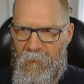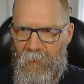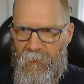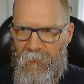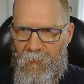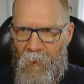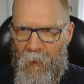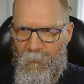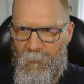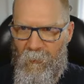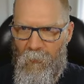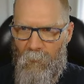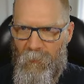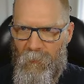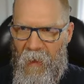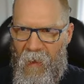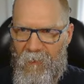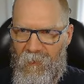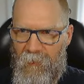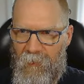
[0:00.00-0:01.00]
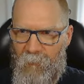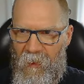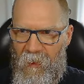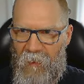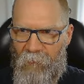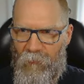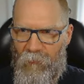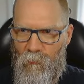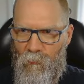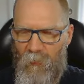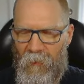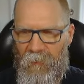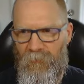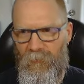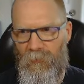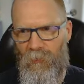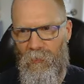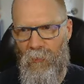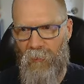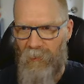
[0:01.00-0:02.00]
Now I'm gonna go back and I'm gonna have a quick
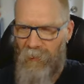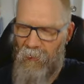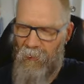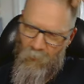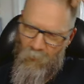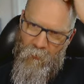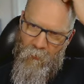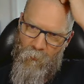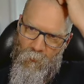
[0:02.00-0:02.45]
look at what we